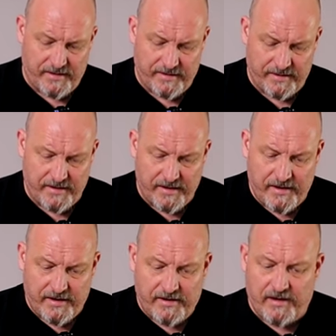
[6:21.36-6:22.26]

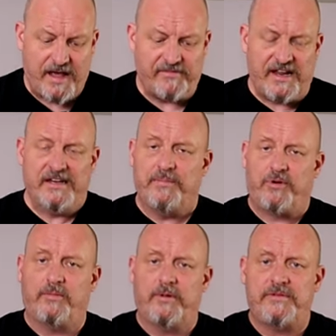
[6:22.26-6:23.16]
I haven't had any
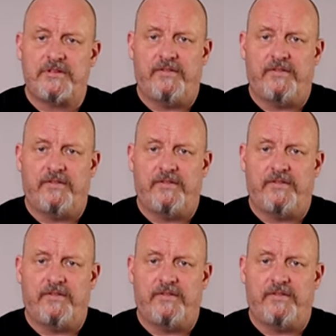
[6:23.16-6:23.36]
problems.